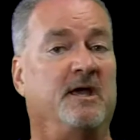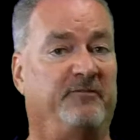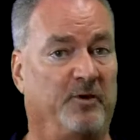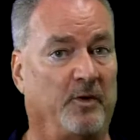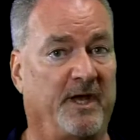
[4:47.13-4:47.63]

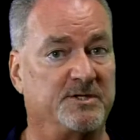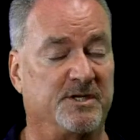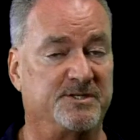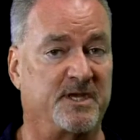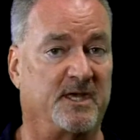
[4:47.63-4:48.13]
If your
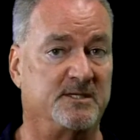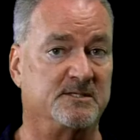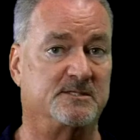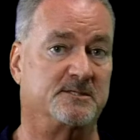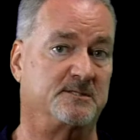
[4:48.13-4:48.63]
agent
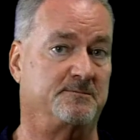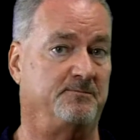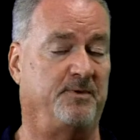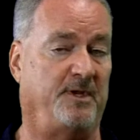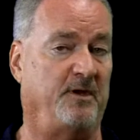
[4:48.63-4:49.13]
says,
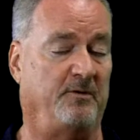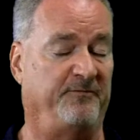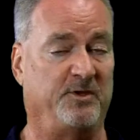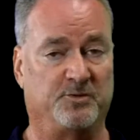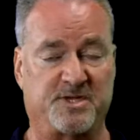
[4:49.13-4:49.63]
you know,
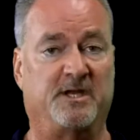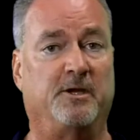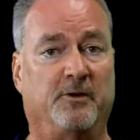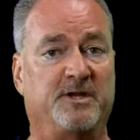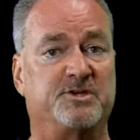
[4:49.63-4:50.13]
if you say to
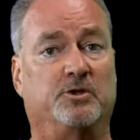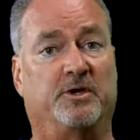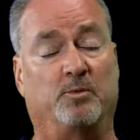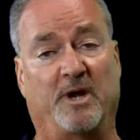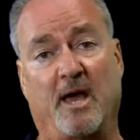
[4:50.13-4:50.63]
your agent,
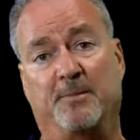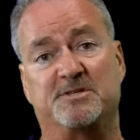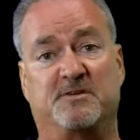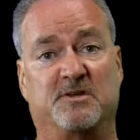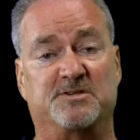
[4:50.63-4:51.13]
look, what
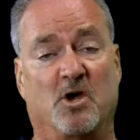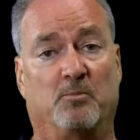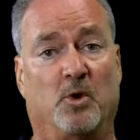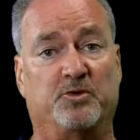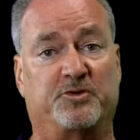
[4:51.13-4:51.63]
happens if you sell
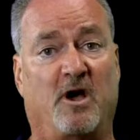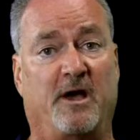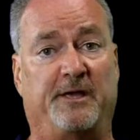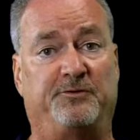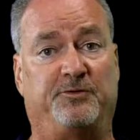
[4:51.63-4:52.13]
both
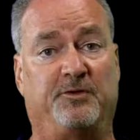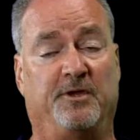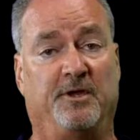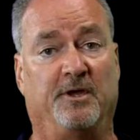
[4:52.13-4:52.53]
sides?